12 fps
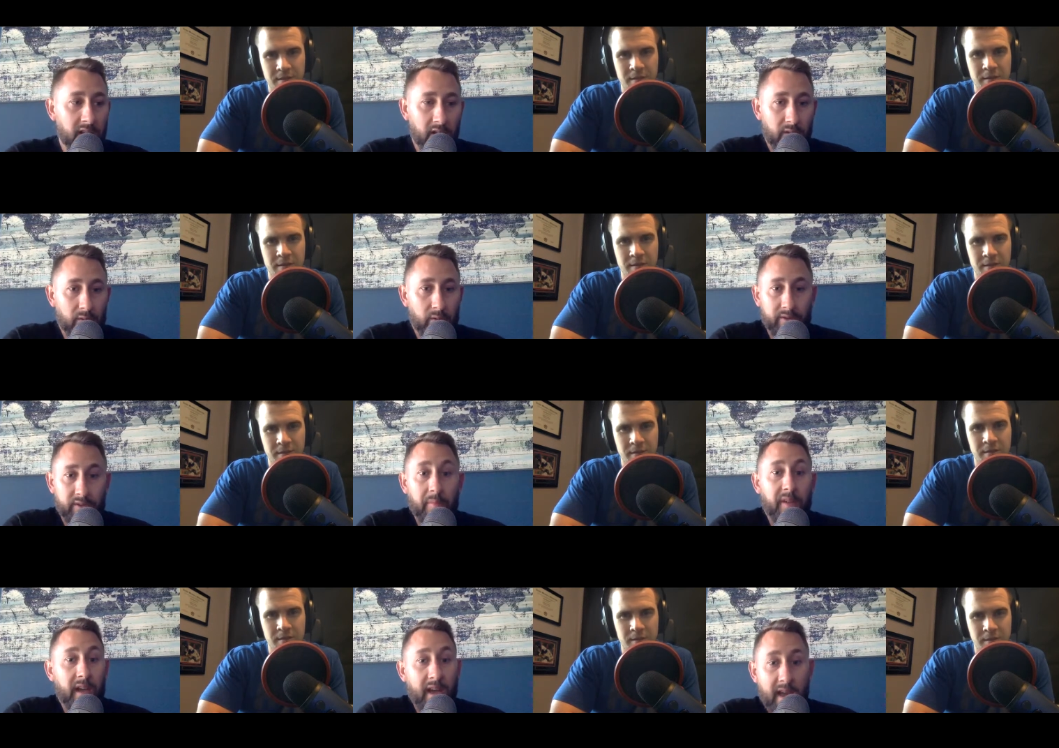Speaker 1: or
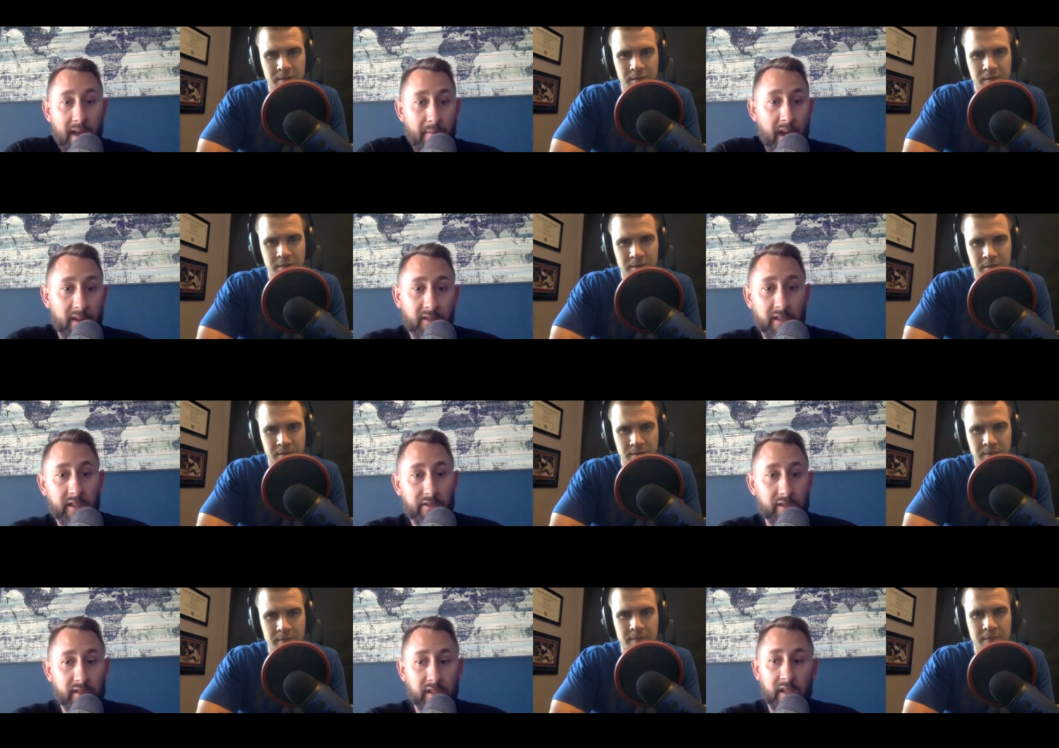something I am actually
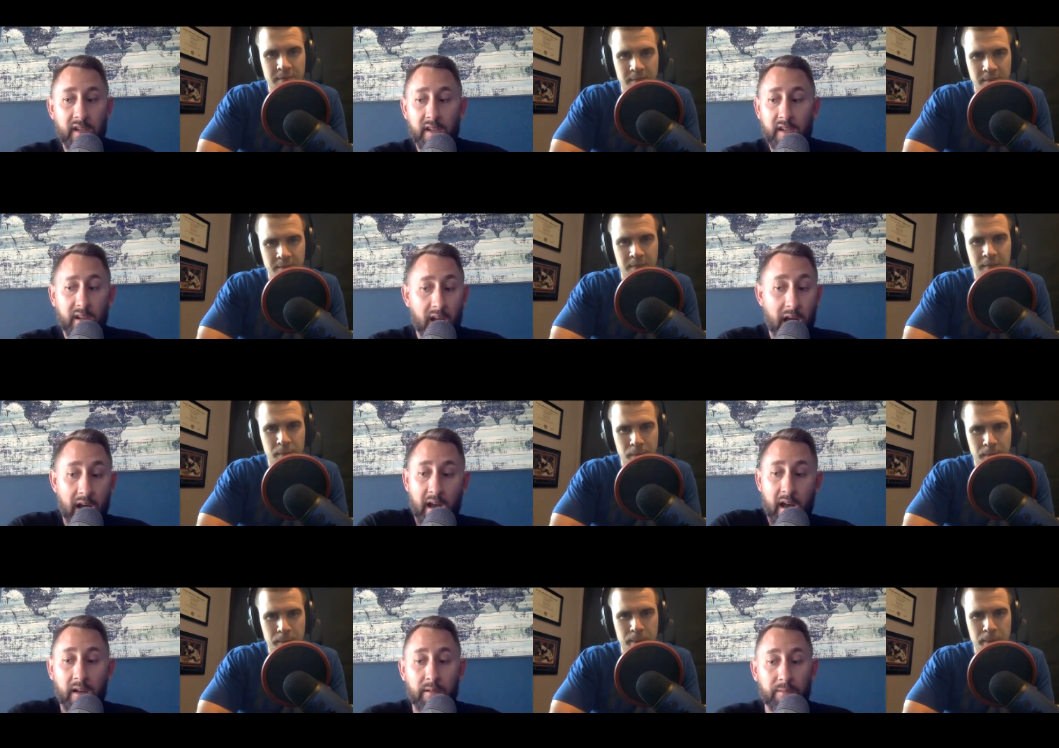interested in, I,
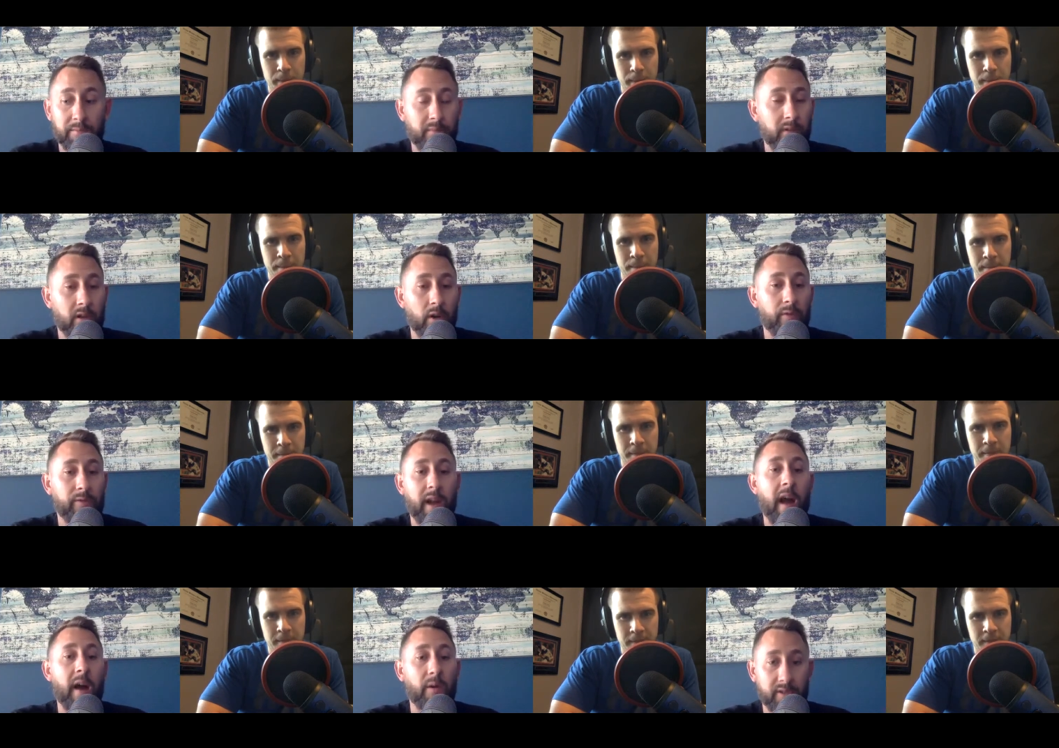I'll go for
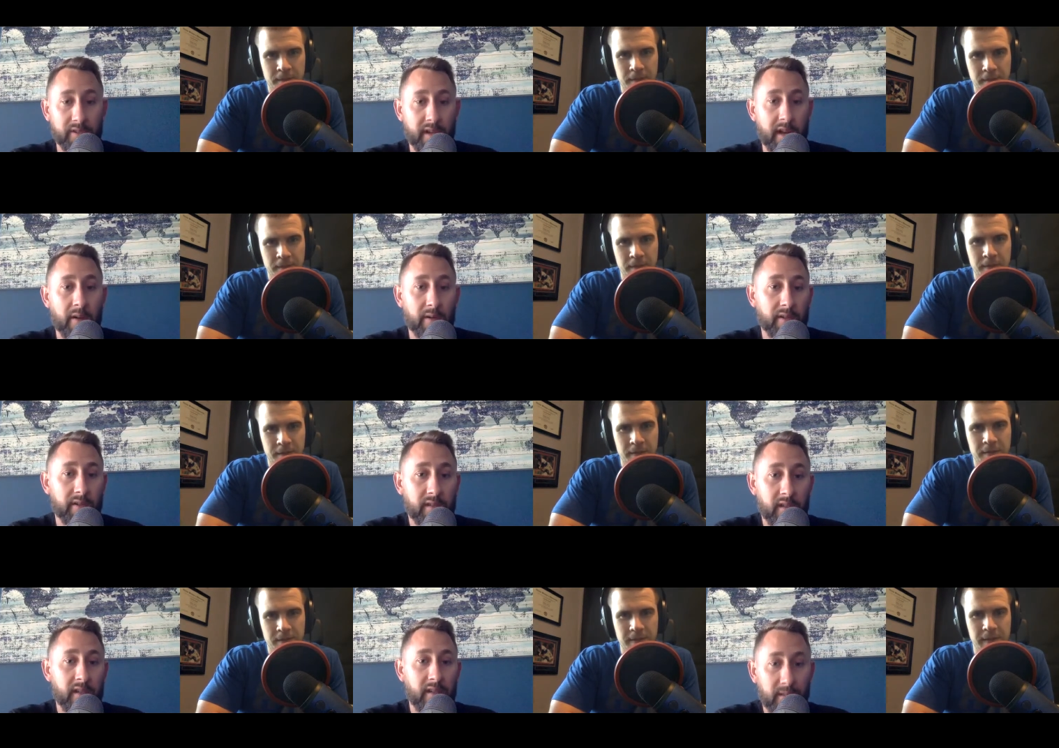hours and hours.
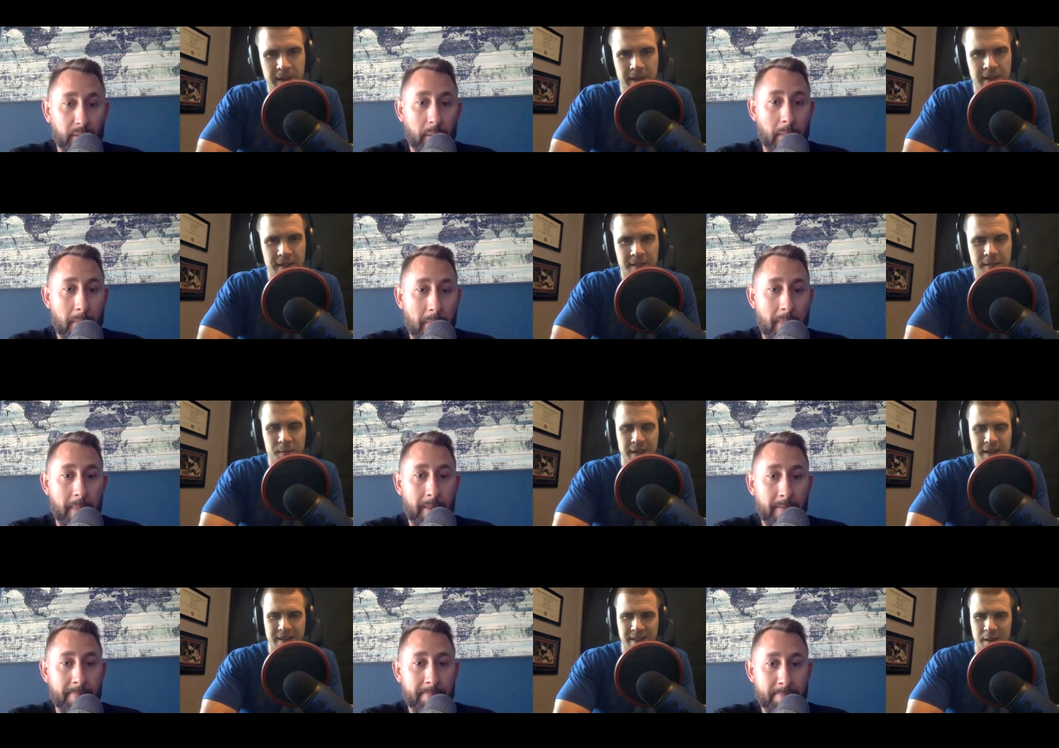Yeah,
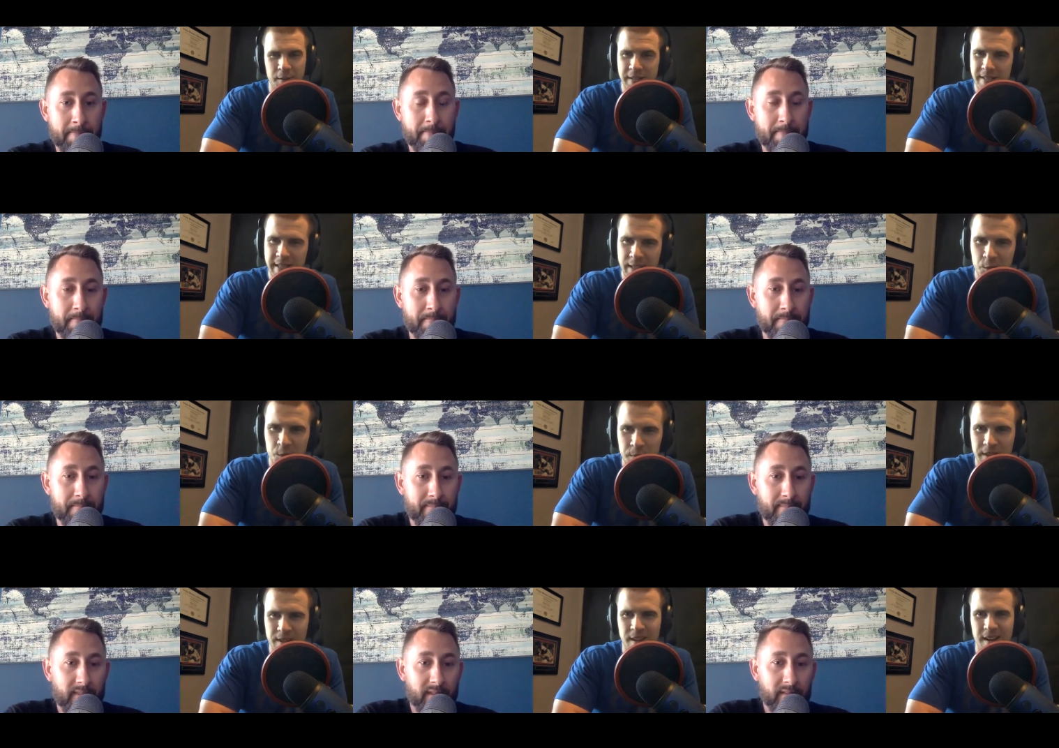
Speaker 2: man, that resonates with
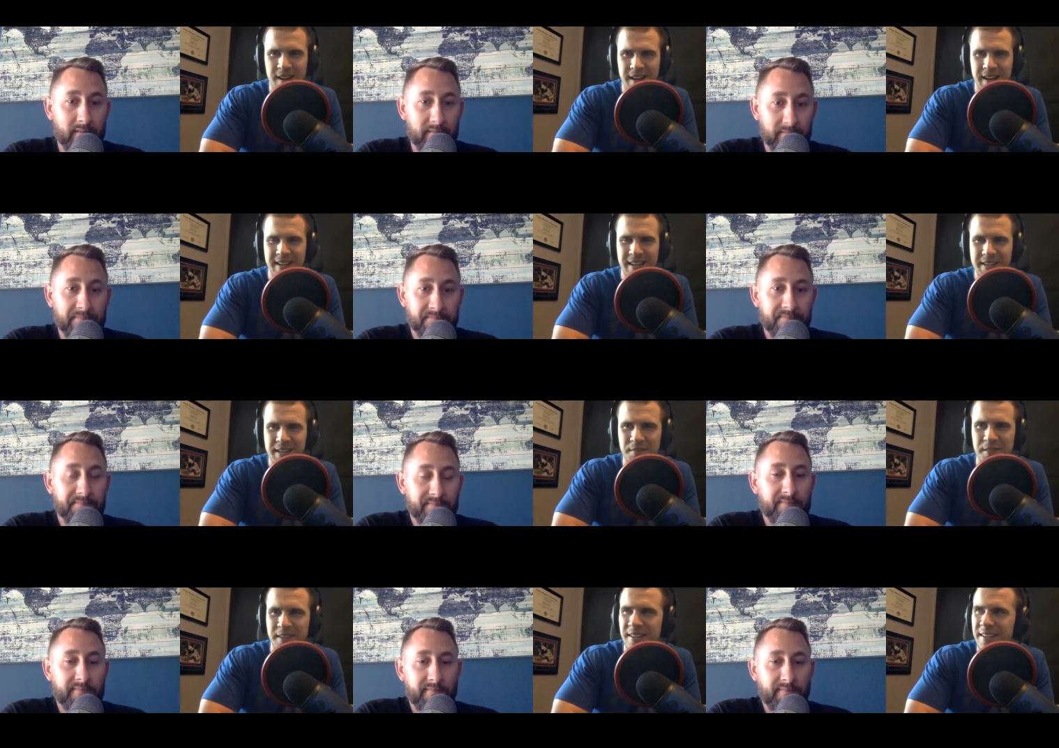me a lot. I, I
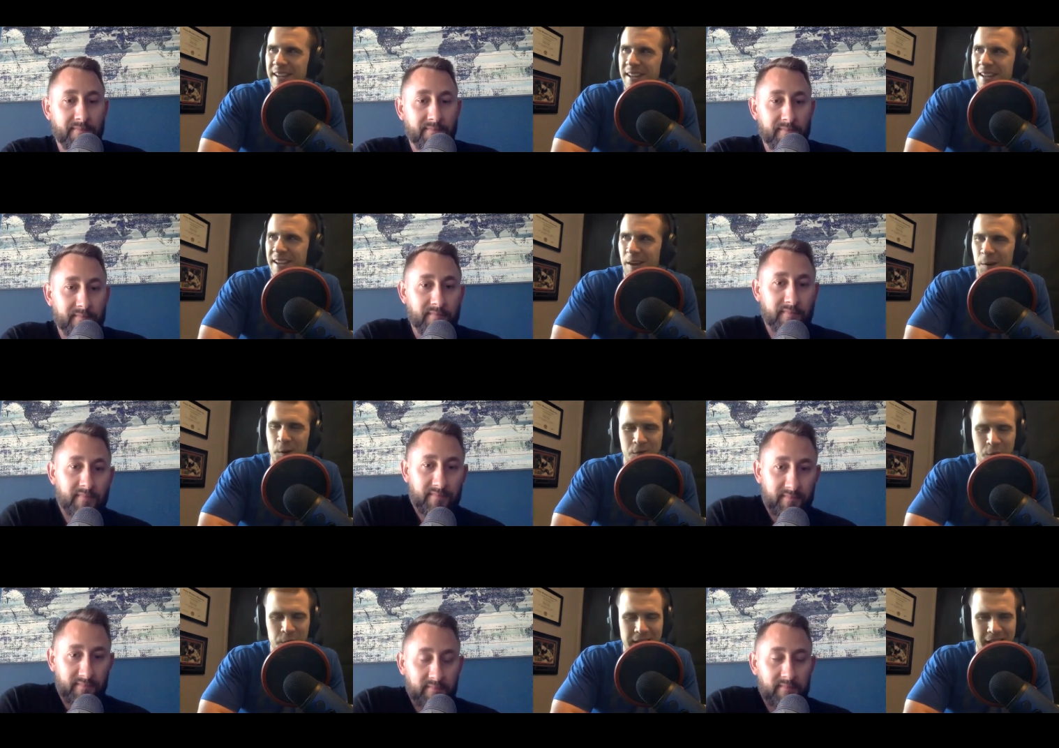definitely, I don't know
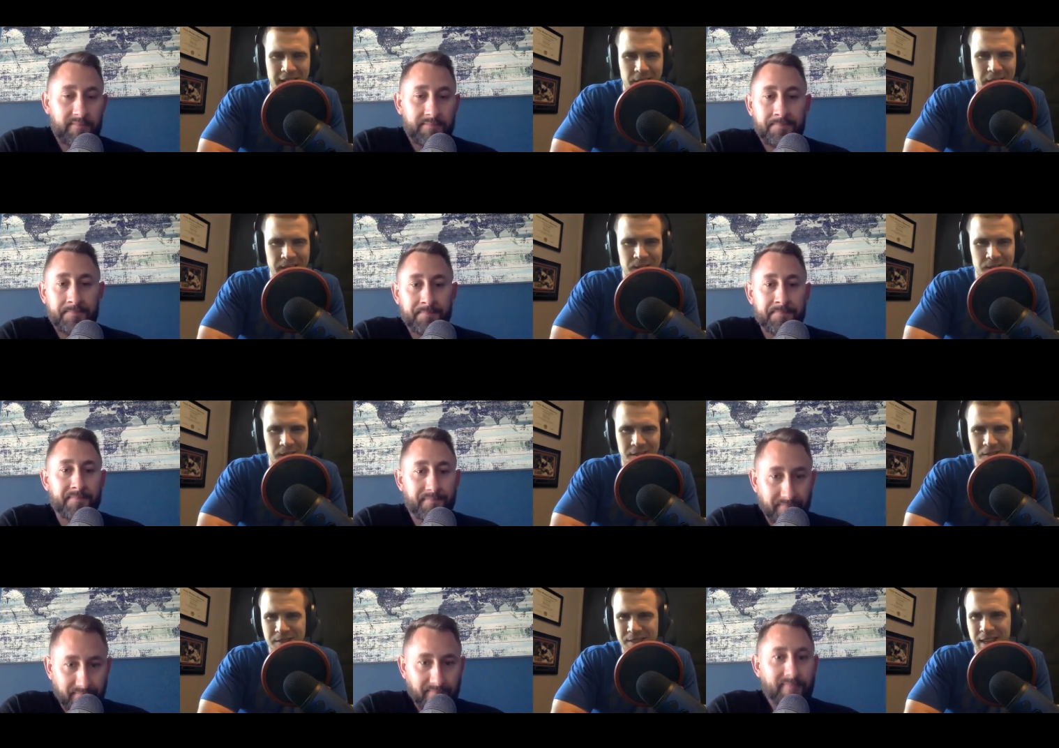if you'd categorize
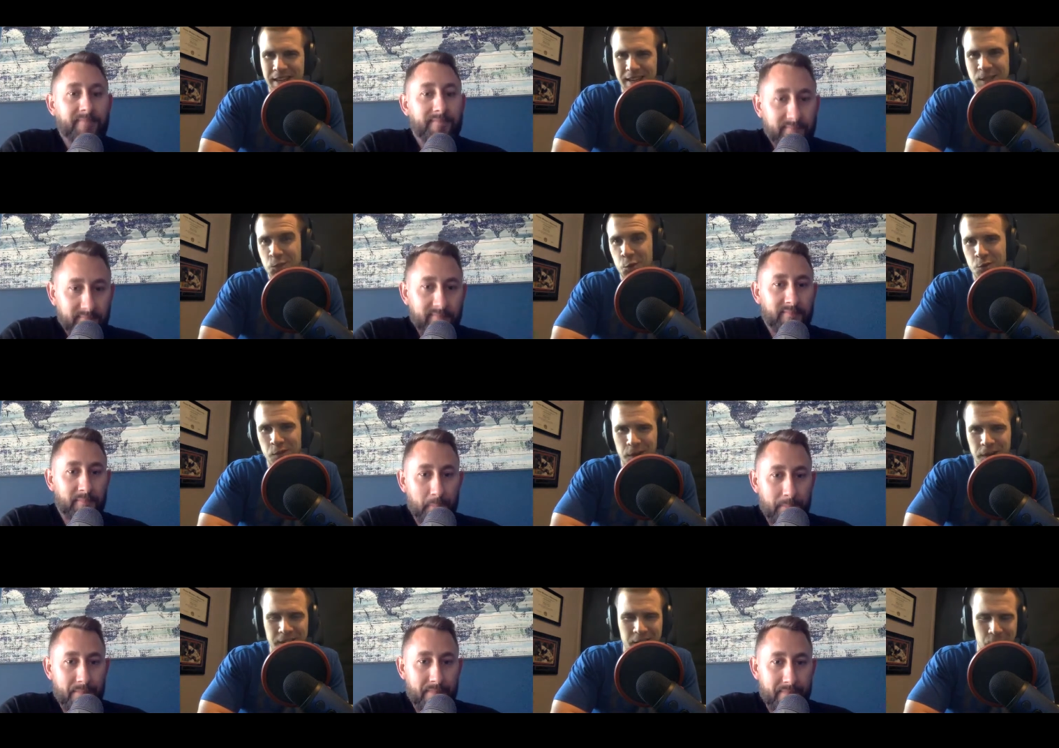yourself as like
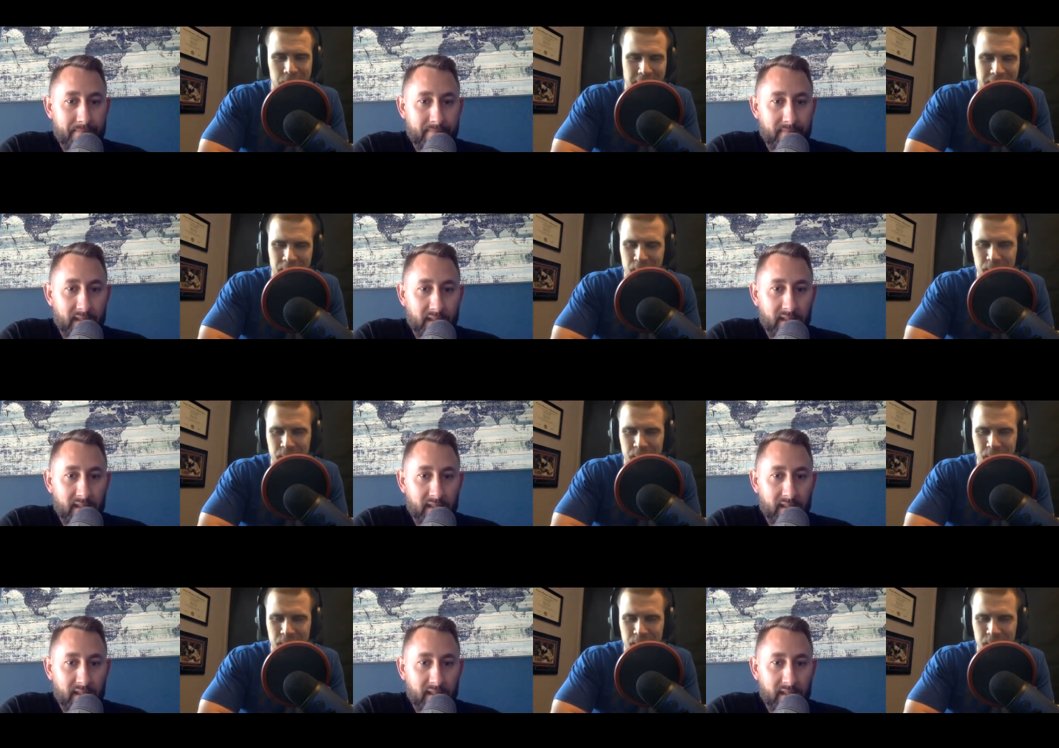introverted or whatever,